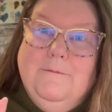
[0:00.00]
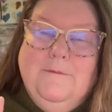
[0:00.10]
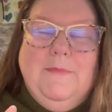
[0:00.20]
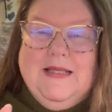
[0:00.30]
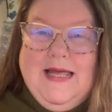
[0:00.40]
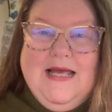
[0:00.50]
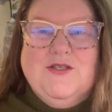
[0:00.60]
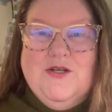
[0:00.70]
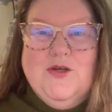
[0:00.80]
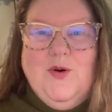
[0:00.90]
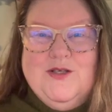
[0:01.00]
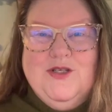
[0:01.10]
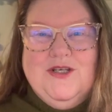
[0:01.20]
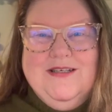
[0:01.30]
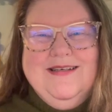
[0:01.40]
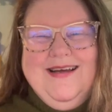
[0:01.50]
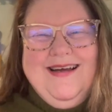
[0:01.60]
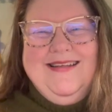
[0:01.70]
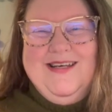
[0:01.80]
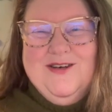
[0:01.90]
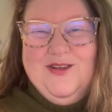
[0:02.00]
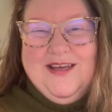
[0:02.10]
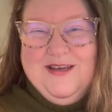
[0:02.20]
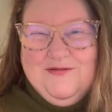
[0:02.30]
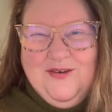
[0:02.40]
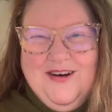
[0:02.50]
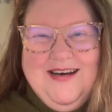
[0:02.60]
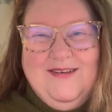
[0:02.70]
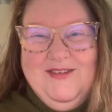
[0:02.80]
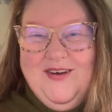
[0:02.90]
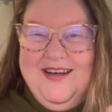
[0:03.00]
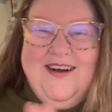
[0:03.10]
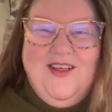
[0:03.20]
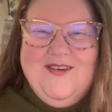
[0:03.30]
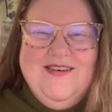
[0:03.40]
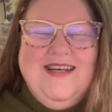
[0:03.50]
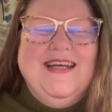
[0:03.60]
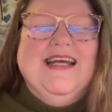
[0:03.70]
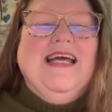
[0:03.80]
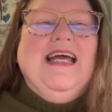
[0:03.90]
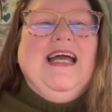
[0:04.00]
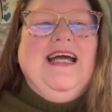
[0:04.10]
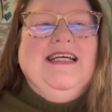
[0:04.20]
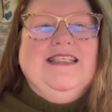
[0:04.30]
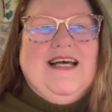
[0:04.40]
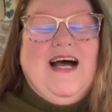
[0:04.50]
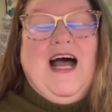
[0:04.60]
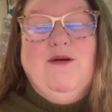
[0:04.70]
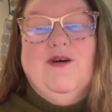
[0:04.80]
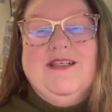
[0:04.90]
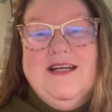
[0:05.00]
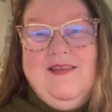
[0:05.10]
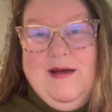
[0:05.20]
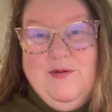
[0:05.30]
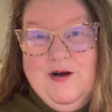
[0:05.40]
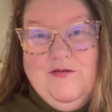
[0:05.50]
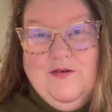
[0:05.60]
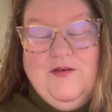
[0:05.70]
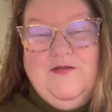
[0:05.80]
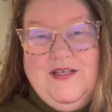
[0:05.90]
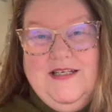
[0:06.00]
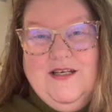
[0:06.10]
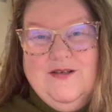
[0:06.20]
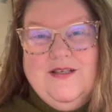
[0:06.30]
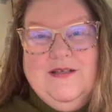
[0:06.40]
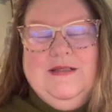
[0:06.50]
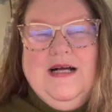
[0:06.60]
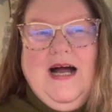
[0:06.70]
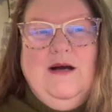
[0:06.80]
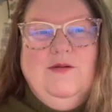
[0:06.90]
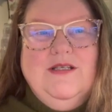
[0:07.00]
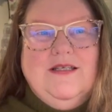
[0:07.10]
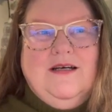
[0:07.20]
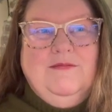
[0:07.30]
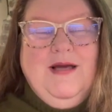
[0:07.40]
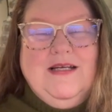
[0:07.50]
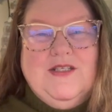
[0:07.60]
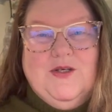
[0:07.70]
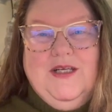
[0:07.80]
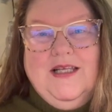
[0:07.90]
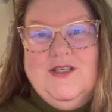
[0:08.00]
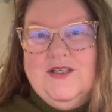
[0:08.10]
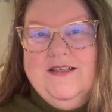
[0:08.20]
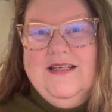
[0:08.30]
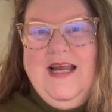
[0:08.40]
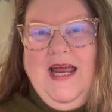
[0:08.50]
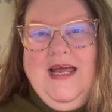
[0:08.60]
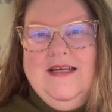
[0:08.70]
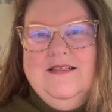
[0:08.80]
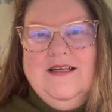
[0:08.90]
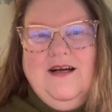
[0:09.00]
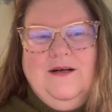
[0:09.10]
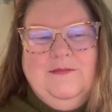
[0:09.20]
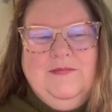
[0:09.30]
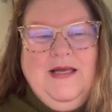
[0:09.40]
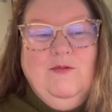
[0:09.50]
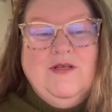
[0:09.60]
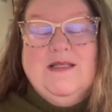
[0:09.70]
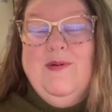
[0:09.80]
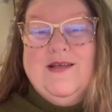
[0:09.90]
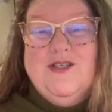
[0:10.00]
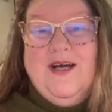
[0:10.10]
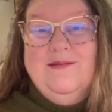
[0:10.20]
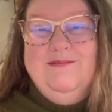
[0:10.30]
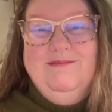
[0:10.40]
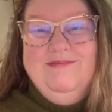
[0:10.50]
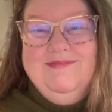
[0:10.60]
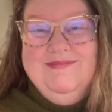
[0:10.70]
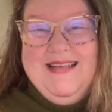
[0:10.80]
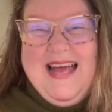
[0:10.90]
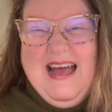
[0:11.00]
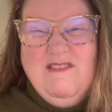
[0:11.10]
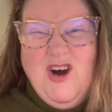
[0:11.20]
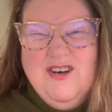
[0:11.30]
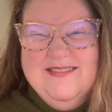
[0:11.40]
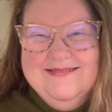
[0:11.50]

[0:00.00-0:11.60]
But the answer to the question that you're looking for, and I'm going all around it, is I worked in a library for 15 years. I was head of circulation, and it was the best job ever.